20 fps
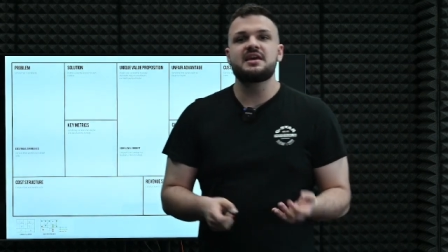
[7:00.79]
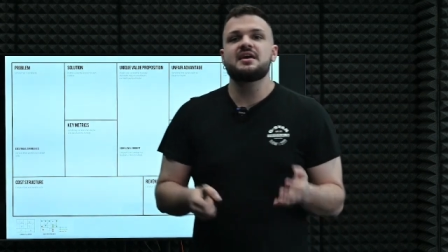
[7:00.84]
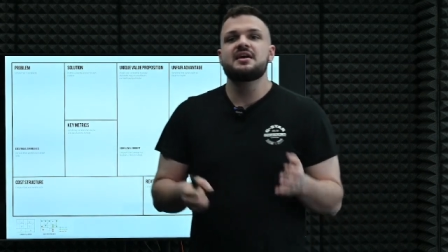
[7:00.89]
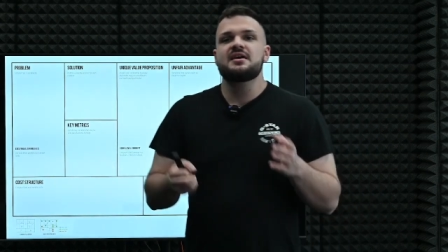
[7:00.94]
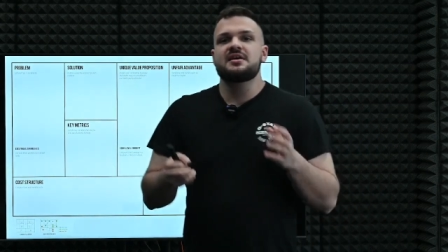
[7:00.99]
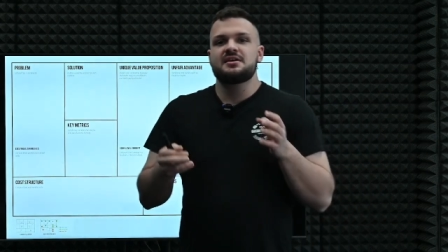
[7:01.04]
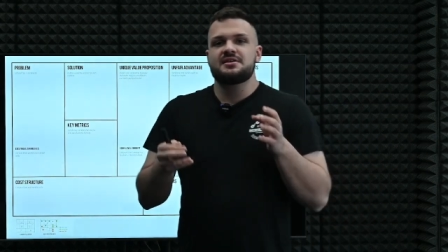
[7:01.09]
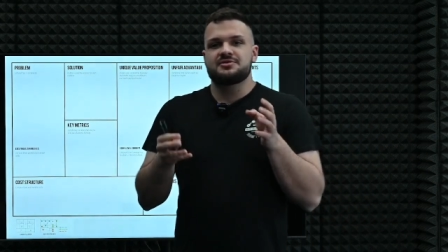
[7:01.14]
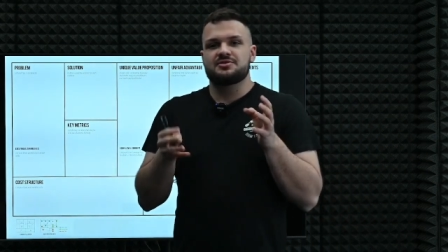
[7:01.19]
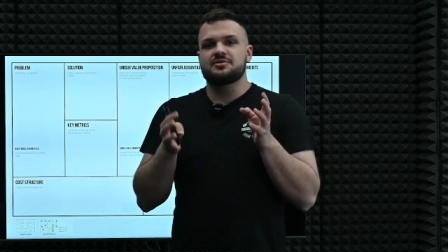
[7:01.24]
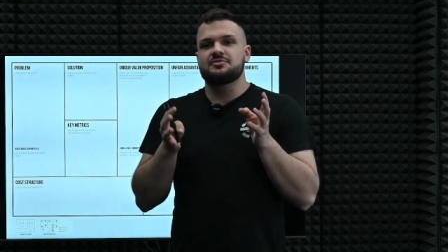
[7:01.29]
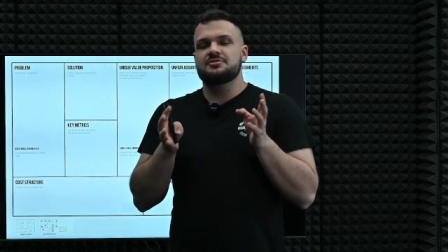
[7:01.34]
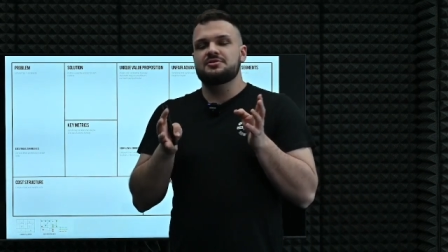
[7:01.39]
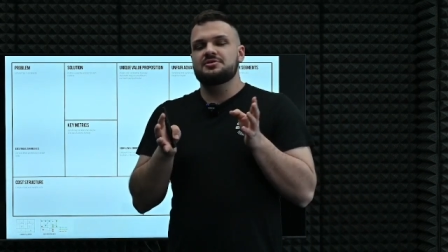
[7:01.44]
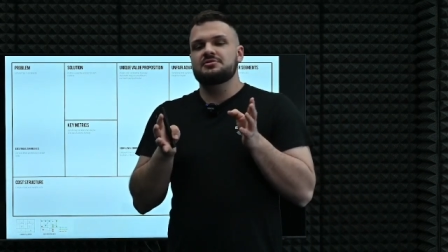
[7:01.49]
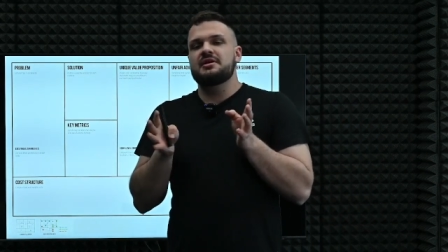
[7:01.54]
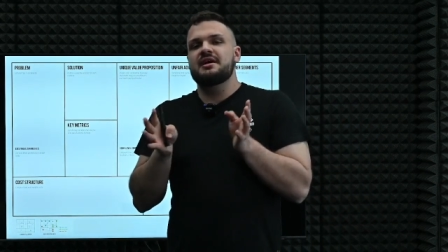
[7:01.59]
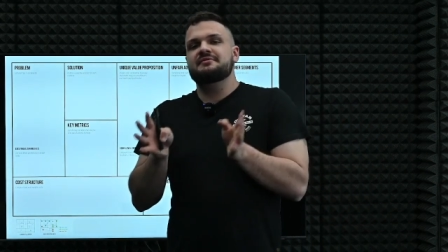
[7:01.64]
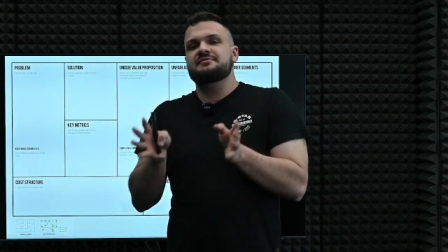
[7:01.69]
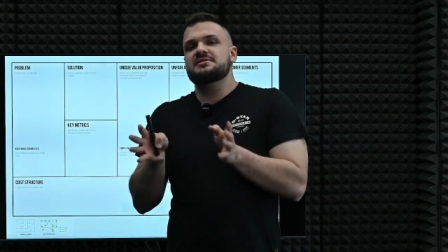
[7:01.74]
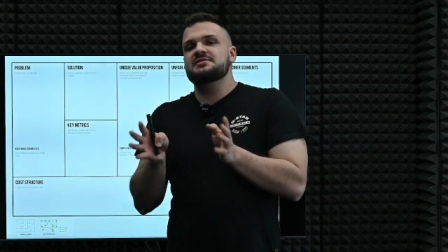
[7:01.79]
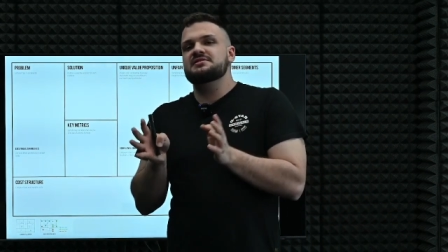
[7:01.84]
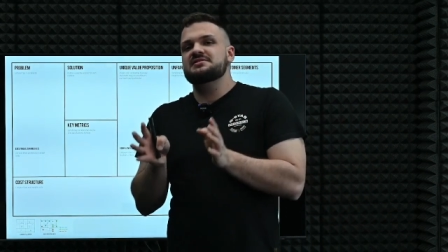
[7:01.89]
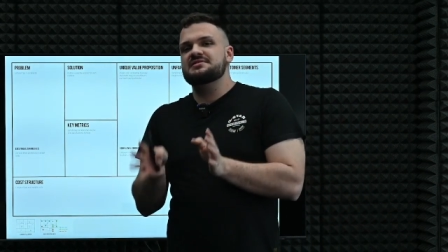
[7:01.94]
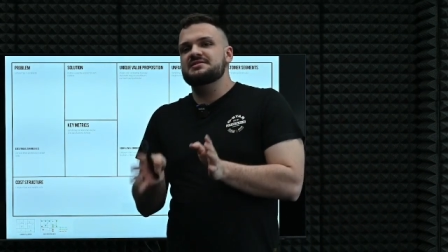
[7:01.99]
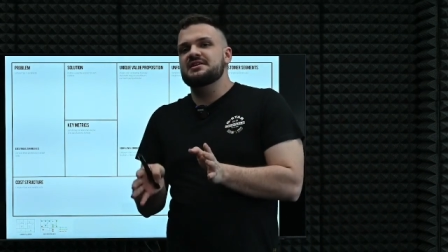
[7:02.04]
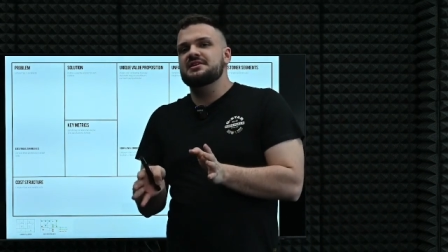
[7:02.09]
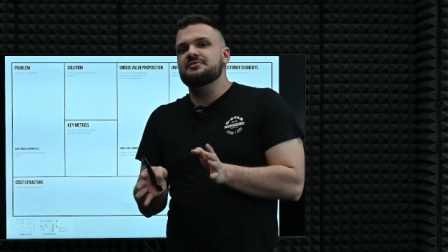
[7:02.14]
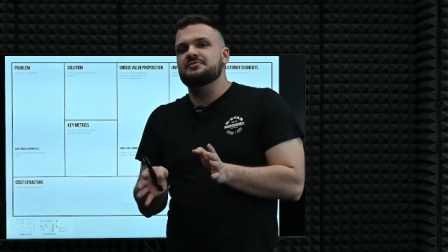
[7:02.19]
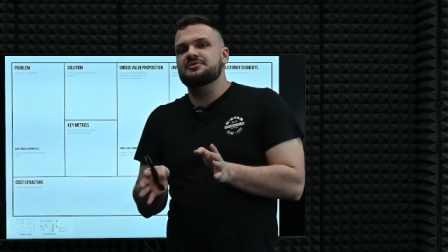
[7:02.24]
So you have to
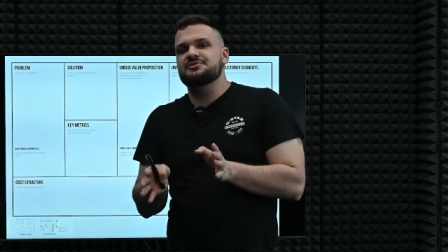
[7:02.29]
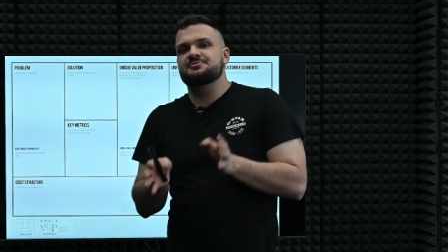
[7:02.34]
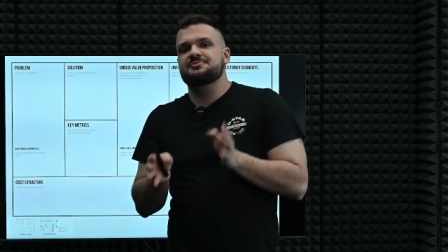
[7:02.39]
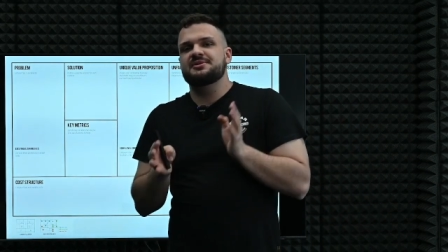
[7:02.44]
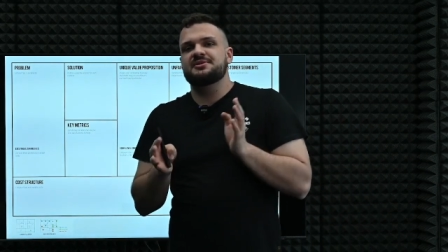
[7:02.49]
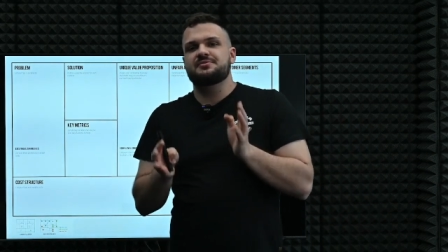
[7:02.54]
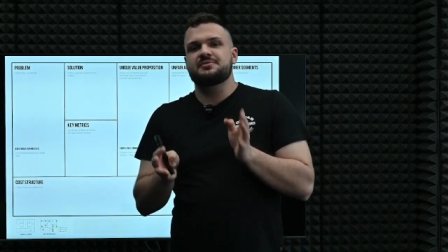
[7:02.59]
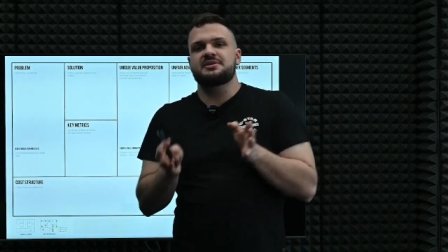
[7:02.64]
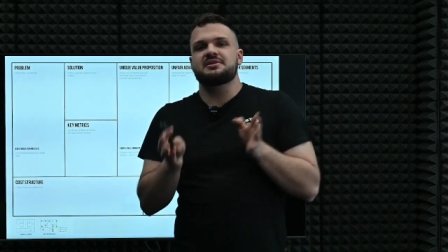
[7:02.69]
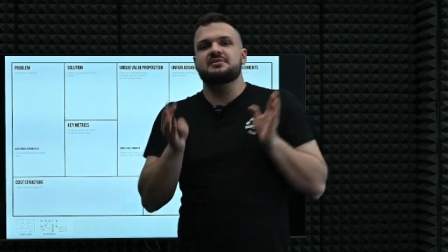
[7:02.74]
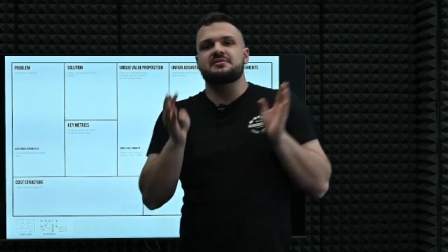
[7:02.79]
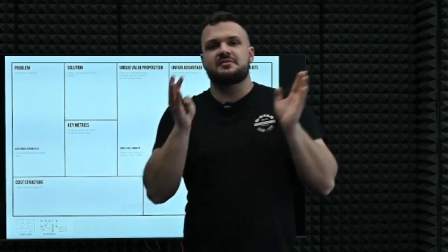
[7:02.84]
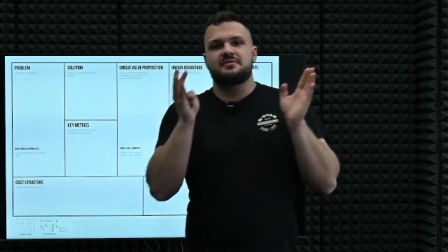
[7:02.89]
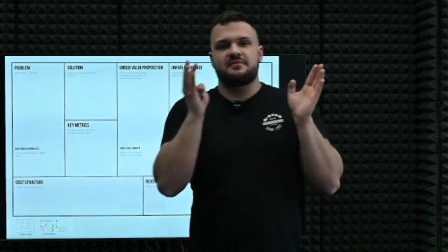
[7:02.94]
distinguish between